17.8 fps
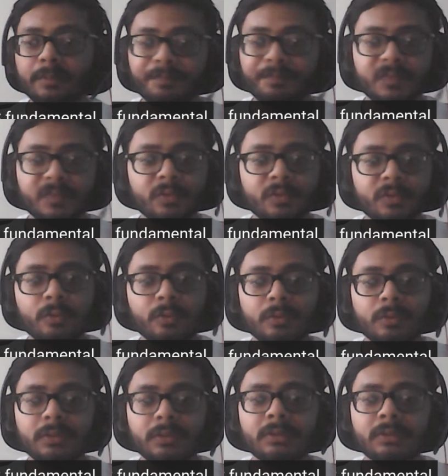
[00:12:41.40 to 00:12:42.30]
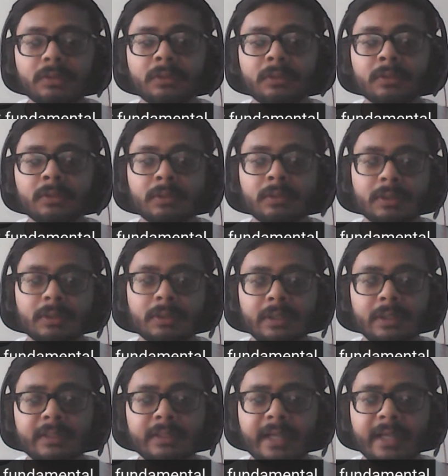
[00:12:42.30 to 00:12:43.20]
So in
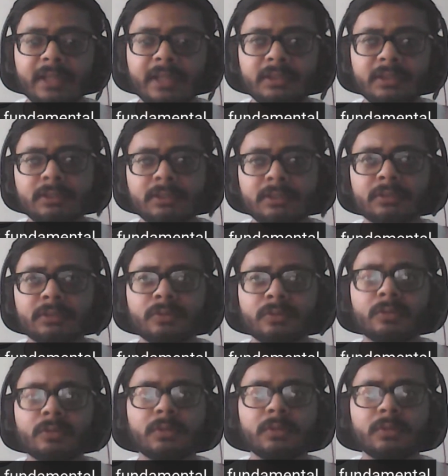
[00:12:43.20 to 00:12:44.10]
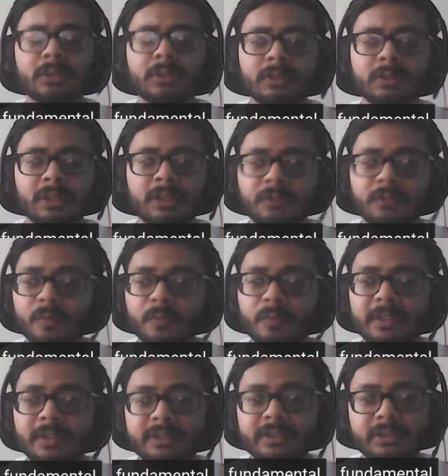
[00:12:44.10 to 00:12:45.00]
that it would be
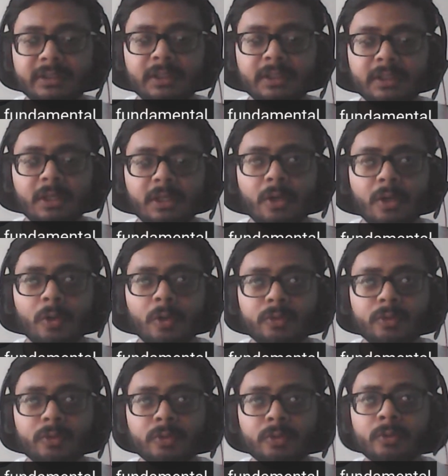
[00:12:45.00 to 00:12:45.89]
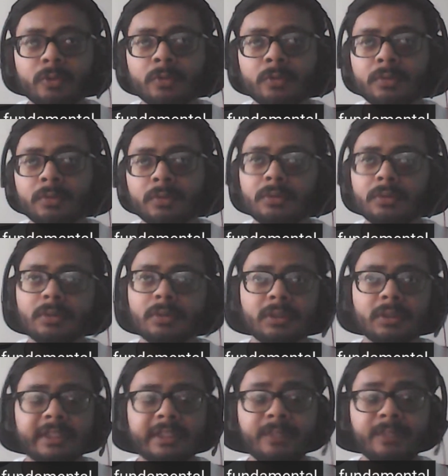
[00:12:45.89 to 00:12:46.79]
easy. Also,
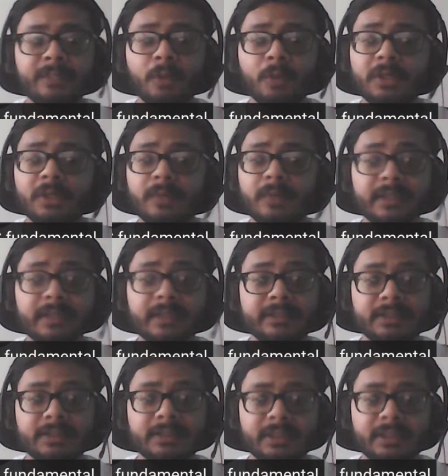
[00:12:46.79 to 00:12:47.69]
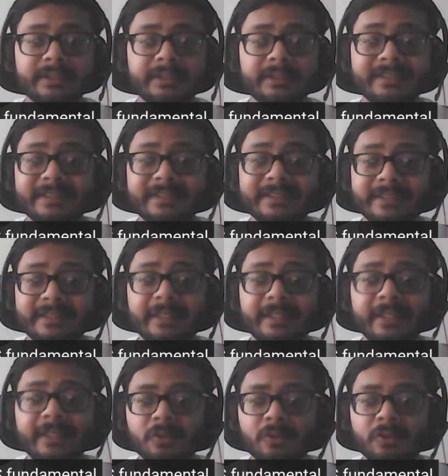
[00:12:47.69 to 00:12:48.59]
keep on revising. It is necessary that
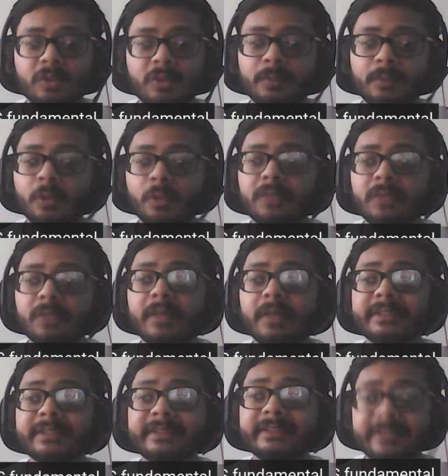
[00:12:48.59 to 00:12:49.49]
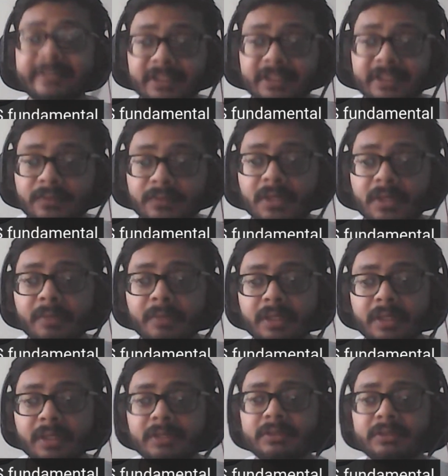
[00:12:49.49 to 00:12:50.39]
you keep on revising CS
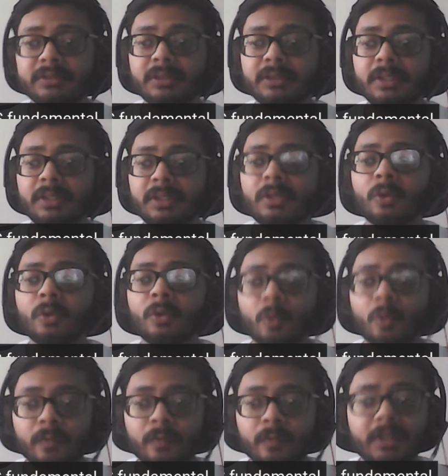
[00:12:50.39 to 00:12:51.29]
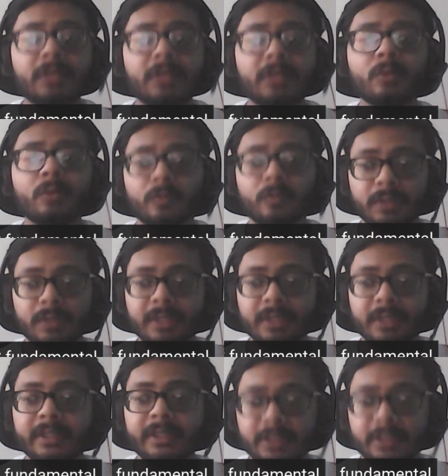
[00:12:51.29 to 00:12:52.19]
fundamentals over and over
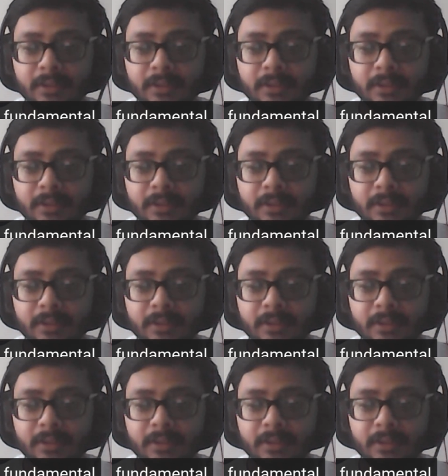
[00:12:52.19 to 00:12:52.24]
again,